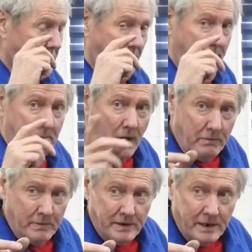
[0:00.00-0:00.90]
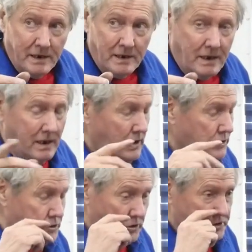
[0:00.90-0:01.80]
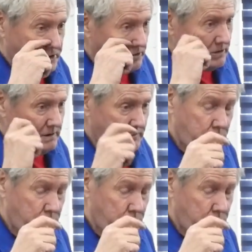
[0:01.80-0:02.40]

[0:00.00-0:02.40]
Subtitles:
that moment just took